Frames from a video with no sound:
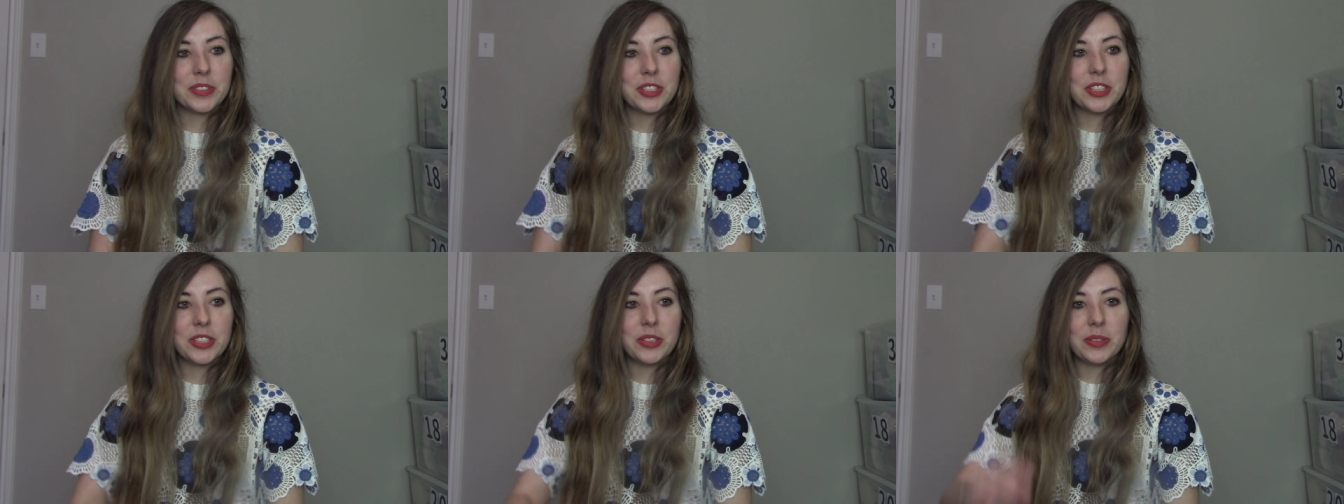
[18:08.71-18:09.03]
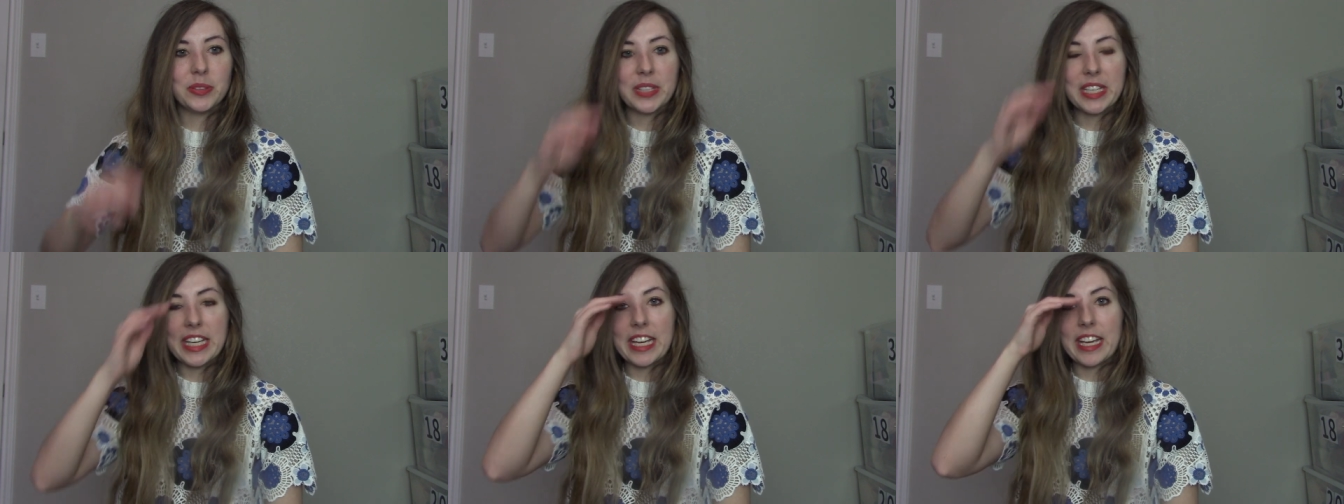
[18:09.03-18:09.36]
to
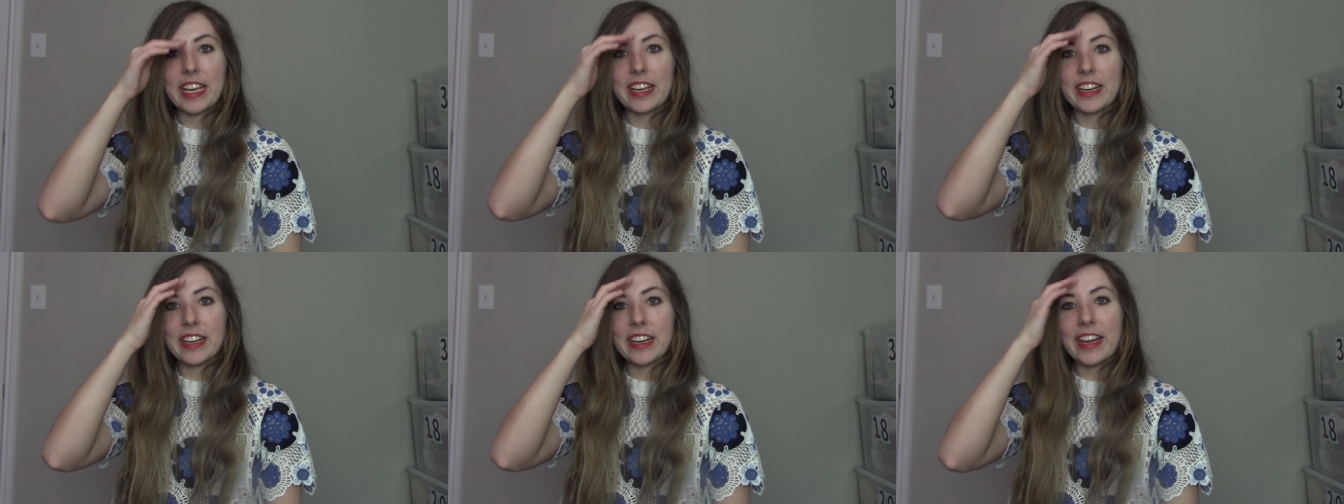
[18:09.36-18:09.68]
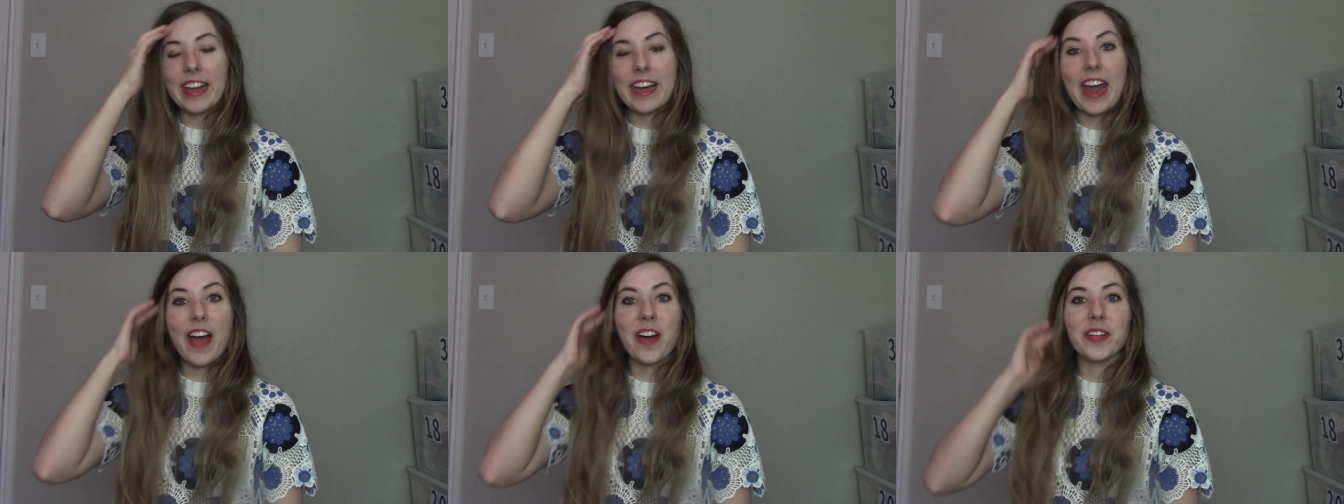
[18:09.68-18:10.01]
get in
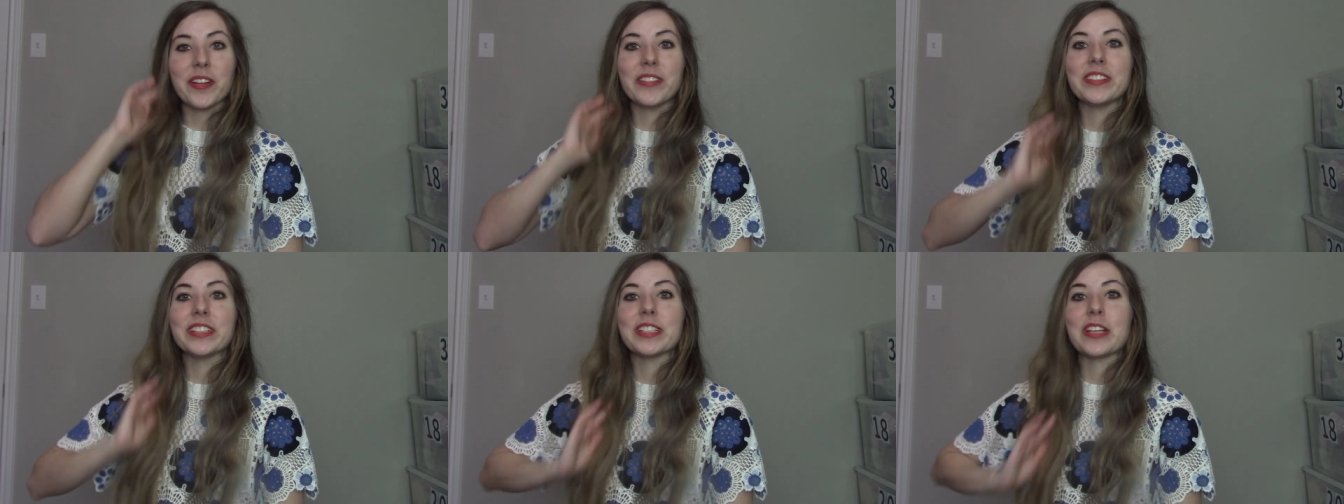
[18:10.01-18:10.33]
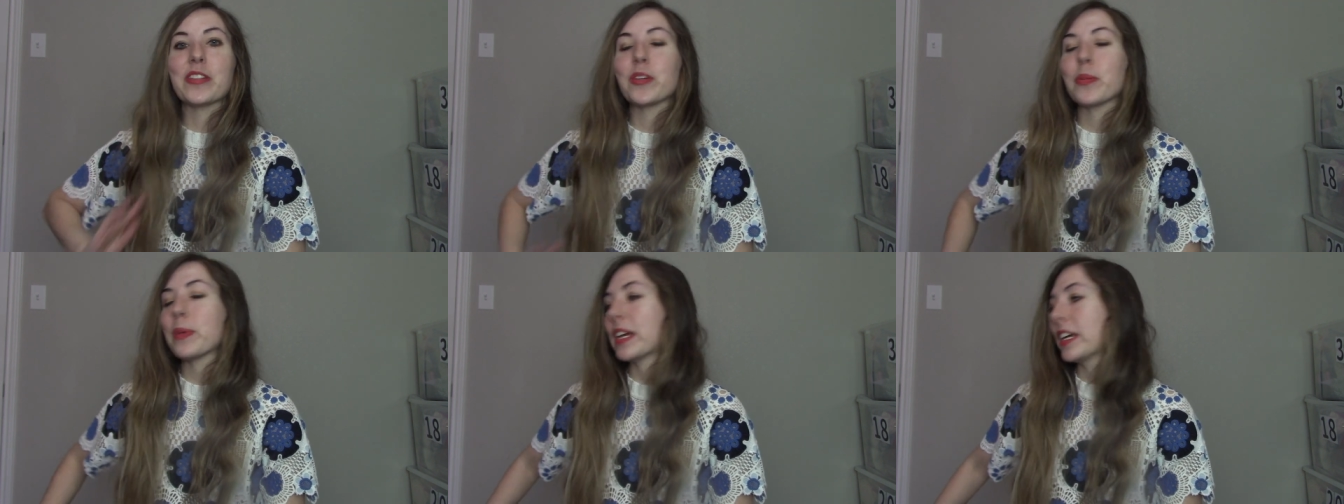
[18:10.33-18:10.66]
and out of his
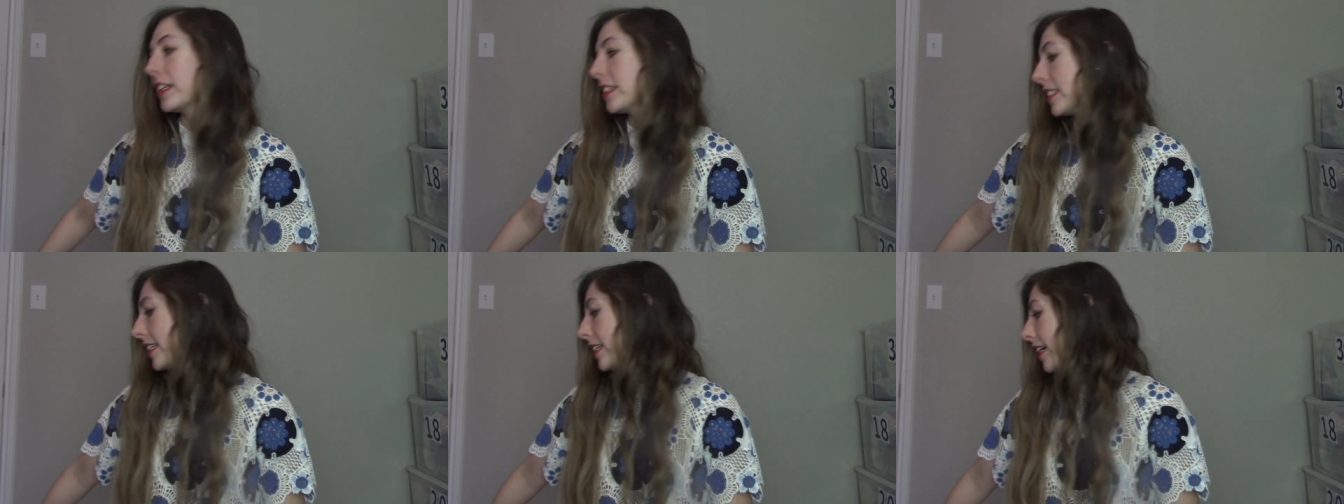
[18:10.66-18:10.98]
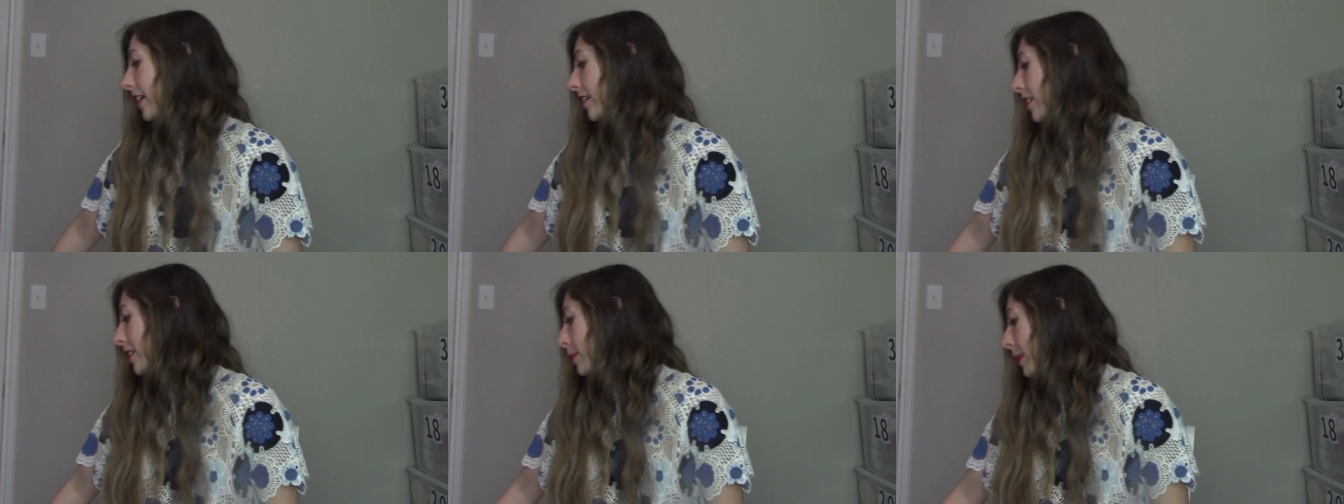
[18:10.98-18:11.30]
leather pants and
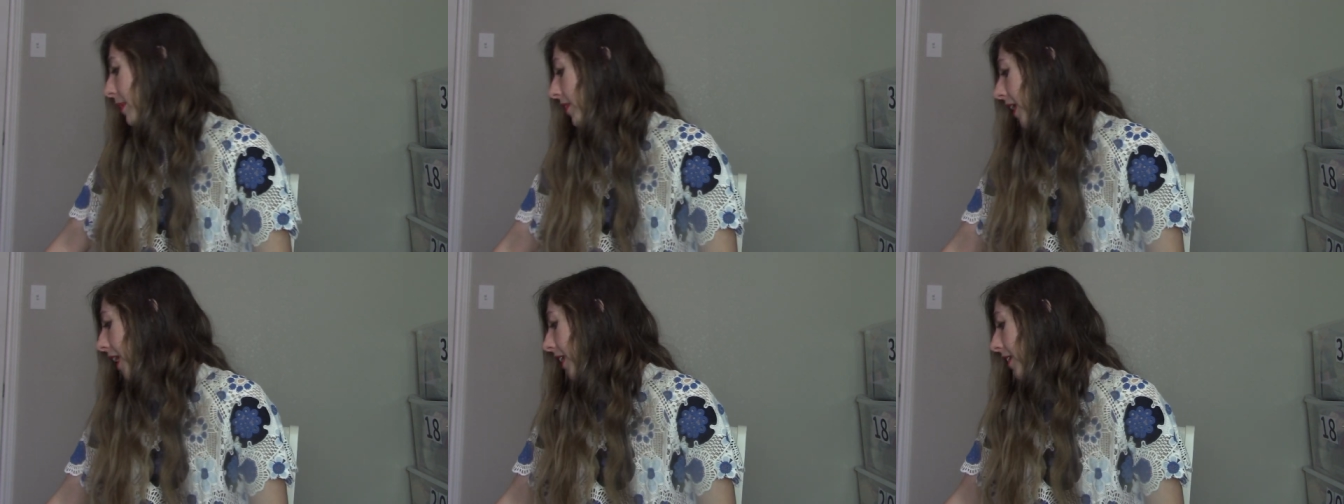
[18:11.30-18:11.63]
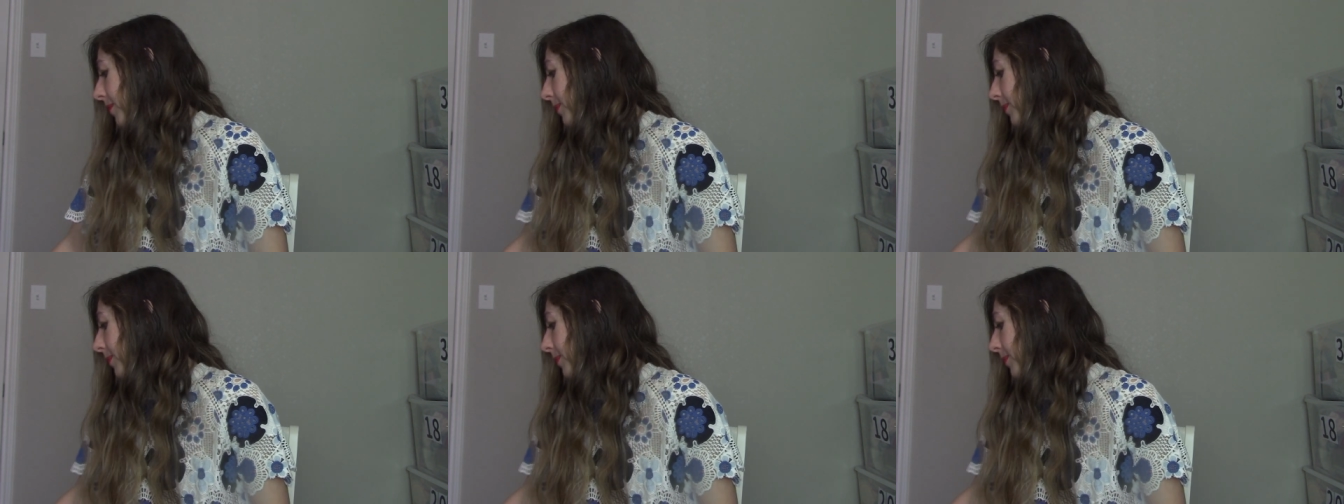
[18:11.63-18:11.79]
I just about die.